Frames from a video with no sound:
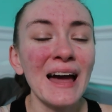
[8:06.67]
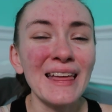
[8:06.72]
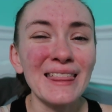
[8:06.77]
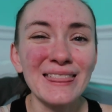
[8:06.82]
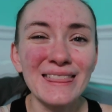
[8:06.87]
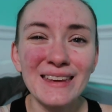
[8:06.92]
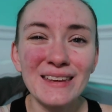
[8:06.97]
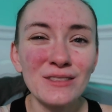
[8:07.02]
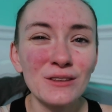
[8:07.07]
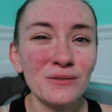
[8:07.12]
I
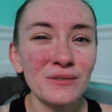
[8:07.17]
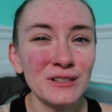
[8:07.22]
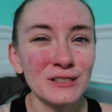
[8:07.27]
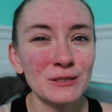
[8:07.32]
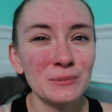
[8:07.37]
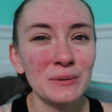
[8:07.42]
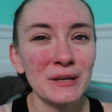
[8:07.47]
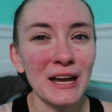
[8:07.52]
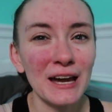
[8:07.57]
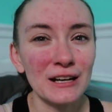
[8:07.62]
think the
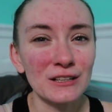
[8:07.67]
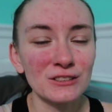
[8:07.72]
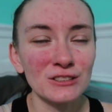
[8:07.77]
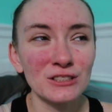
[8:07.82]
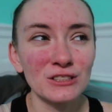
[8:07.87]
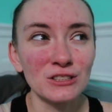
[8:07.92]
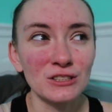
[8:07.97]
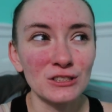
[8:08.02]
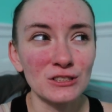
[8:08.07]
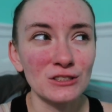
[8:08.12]
recipe
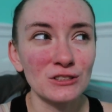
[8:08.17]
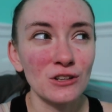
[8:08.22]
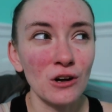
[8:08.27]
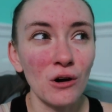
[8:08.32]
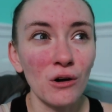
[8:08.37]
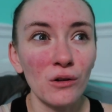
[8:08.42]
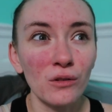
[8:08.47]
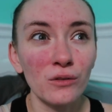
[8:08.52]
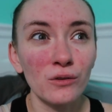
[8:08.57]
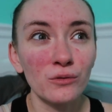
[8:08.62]
actually does
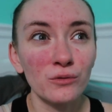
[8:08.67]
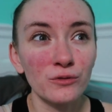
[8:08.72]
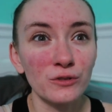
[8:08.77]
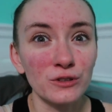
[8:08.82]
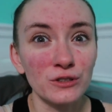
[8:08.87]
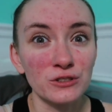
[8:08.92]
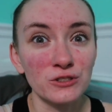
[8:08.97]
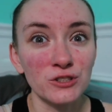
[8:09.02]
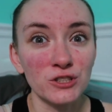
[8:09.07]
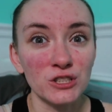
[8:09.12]
call though
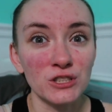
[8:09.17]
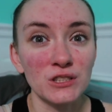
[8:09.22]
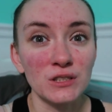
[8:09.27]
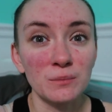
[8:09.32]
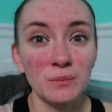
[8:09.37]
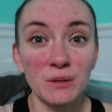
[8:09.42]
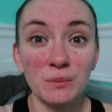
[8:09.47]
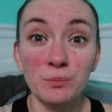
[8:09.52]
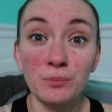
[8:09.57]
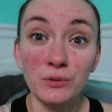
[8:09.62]
for the chicken
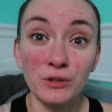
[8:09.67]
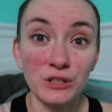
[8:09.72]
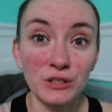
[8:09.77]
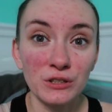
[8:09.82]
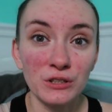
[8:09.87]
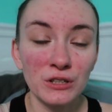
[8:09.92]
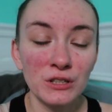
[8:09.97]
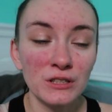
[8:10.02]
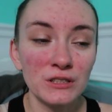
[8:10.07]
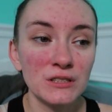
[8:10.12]
to be
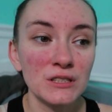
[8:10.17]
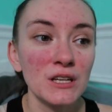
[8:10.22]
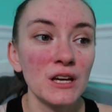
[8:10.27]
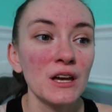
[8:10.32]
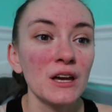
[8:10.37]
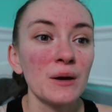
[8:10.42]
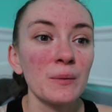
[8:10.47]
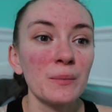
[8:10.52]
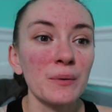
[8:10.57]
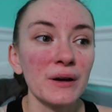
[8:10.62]
pre-cooked,
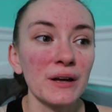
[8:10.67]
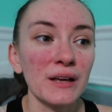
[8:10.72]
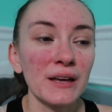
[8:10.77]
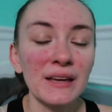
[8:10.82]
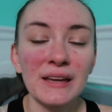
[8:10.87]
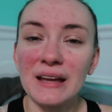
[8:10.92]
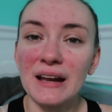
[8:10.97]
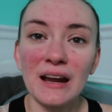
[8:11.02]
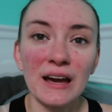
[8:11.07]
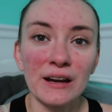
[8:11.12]

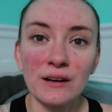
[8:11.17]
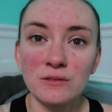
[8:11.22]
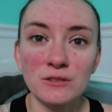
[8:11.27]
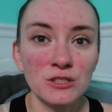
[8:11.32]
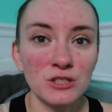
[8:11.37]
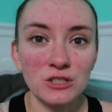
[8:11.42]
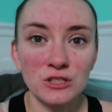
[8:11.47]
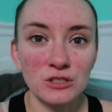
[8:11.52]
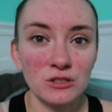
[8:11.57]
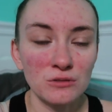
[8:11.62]
but again, I
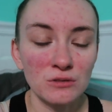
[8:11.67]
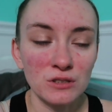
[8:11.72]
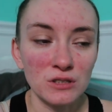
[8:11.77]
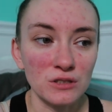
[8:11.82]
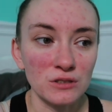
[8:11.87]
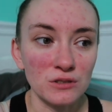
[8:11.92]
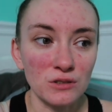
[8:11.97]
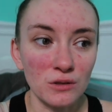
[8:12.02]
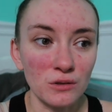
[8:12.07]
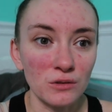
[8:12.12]
always just do it
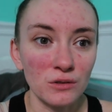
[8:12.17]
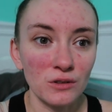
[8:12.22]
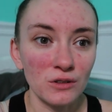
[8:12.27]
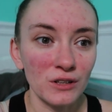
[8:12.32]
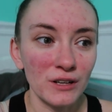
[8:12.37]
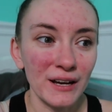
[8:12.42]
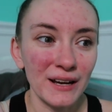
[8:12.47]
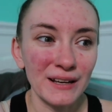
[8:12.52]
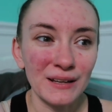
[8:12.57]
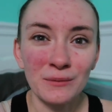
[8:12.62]
in the slow
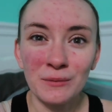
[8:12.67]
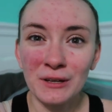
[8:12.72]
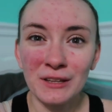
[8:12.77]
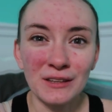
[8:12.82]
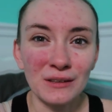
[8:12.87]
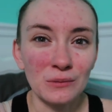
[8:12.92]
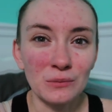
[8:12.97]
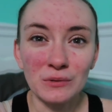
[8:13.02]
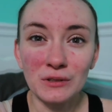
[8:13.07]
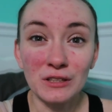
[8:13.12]
cooker
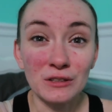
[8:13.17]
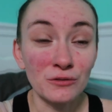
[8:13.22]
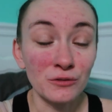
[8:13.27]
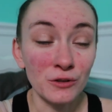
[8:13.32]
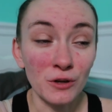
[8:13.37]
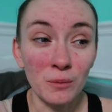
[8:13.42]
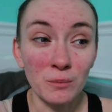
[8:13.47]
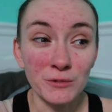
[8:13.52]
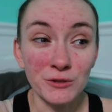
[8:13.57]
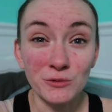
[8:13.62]
anyway, like really
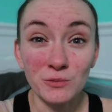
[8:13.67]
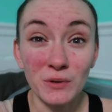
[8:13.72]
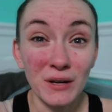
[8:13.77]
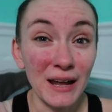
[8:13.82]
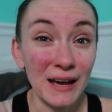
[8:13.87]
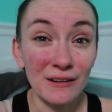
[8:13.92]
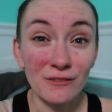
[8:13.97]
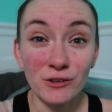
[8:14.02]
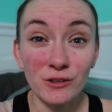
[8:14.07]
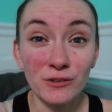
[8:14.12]
for almost
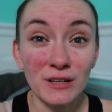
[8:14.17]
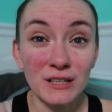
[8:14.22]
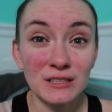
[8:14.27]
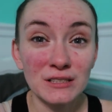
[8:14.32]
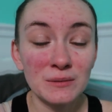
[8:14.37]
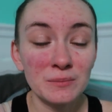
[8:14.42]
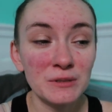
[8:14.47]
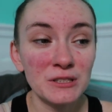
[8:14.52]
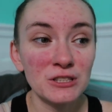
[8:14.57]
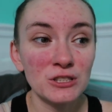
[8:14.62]
whatever
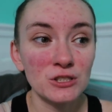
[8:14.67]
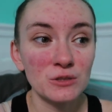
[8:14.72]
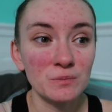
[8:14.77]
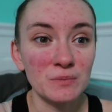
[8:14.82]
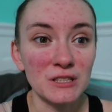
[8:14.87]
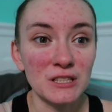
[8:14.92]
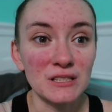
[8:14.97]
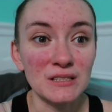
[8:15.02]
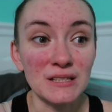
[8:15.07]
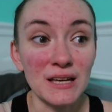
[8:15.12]
recipe,
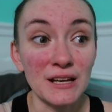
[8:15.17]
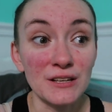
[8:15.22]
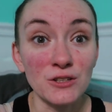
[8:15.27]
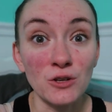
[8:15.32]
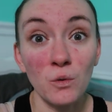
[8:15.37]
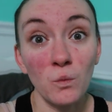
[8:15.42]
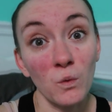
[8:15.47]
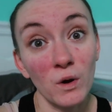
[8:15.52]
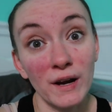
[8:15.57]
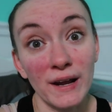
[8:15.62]
just because I
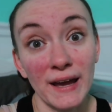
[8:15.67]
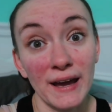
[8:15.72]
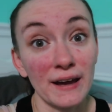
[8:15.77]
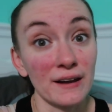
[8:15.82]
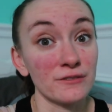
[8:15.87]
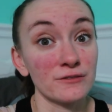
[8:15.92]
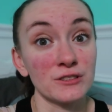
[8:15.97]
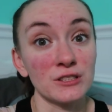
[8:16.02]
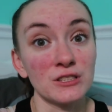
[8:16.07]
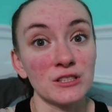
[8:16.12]
don't want to
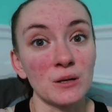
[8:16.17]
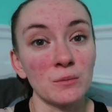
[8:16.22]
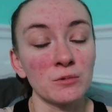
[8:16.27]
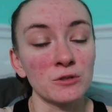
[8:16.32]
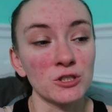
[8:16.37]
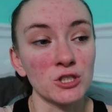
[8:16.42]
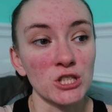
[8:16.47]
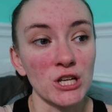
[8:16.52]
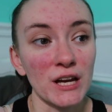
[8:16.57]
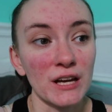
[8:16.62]
have to
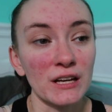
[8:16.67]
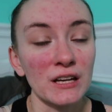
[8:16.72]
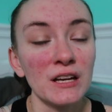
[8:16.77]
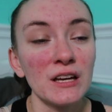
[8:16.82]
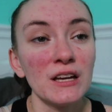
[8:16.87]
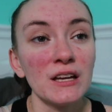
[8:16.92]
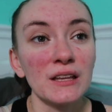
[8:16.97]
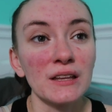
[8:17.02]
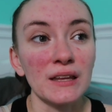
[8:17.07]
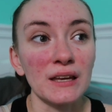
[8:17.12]
double check,
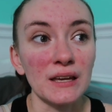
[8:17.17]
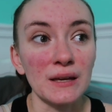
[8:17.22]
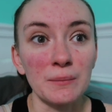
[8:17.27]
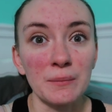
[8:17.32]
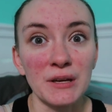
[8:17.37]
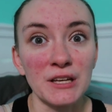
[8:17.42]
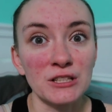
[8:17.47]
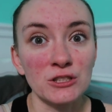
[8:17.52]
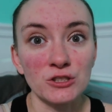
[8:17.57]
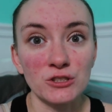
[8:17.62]
like
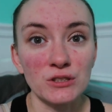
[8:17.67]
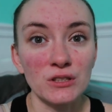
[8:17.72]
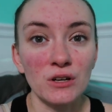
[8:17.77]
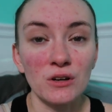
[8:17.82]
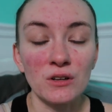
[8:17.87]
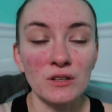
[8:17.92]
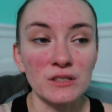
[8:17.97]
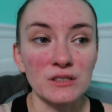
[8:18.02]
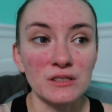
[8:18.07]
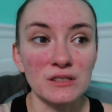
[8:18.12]
and make sure
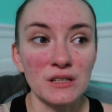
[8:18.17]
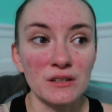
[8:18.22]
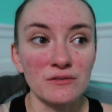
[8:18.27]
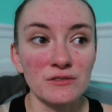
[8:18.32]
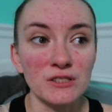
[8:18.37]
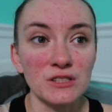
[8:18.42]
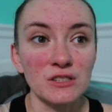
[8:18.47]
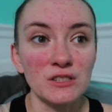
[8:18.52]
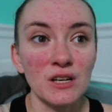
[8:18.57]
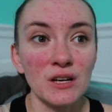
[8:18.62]
that all this
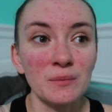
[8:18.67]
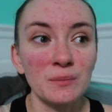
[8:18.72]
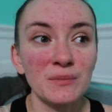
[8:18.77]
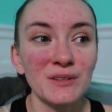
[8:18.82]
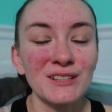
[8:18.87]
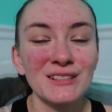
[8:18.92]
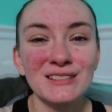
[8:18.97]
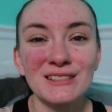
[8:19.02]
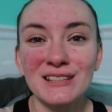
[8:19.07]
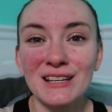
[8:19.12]
stuff is done,
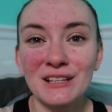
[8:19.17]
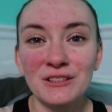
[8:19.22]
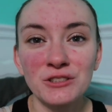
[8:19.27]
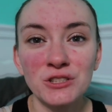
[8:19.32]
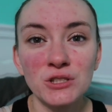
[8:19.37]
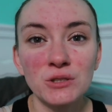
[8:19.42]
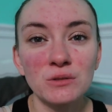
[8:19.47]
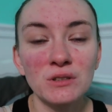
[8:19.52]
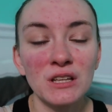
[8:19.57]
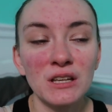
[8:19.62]
because again
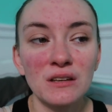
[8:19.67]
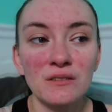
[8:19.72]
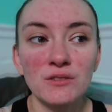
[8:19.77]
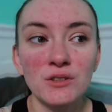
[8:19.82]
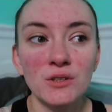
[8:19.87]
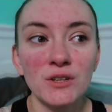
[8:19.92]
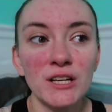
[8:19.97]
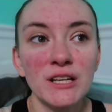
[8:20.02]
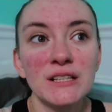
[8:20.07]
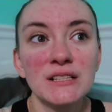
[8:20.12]
too, like
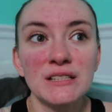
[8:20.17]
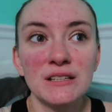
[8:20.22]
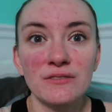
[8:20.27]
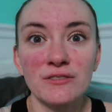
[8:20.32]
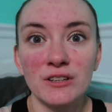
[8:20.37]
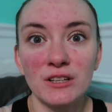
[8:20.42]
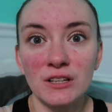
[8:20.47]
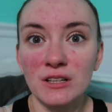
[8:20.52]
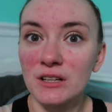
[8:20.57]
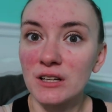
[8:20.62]
if you get a
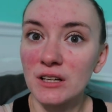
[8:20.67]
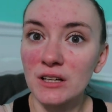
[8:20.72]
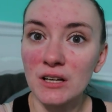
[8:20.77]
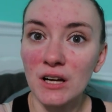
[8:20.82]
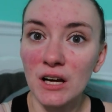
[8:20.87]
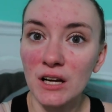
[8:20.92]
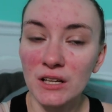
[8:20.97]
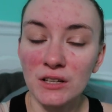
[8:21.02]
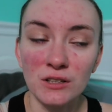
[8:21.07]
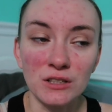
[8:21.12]
different
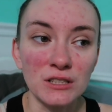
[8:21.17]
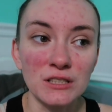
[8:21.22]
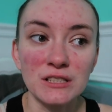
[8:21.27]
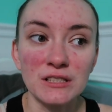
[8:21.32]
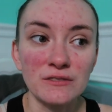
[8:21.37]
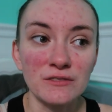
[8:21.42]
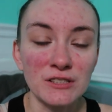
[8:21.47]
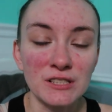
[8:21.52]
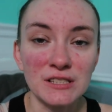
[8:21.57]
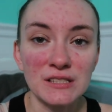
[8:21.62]
cut or a
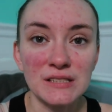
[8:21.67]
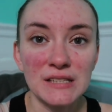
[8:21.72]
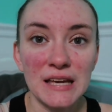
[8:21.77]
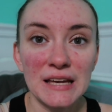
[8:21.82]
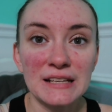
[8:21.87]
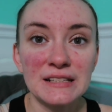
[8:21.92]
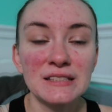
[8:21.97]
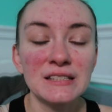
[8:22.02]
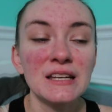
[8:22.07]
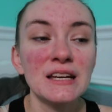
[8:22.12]
different
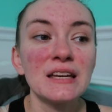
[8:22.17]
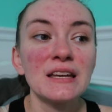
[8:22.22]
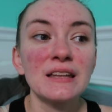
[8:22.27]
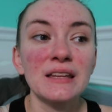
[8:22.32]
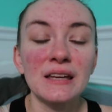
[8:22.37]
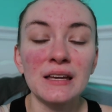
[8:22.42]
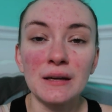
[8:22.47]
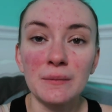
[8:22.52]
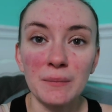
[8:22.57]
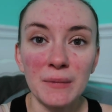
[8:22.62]
slice,
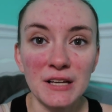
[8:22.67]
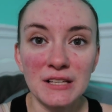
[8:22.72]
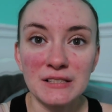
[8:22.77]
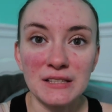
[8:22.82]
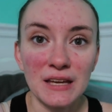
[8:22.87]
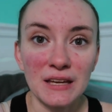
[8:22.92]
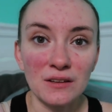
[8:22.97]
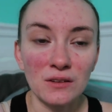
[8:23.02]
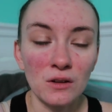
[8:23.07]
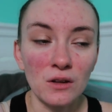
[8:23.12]
like it
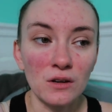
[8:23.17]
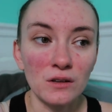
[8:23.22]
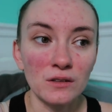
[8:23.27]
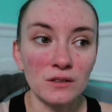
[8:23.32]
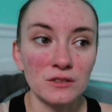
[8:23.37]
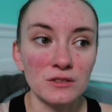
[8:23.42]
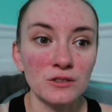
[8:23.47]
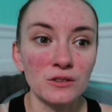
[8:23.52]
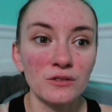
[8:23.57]
might take longer.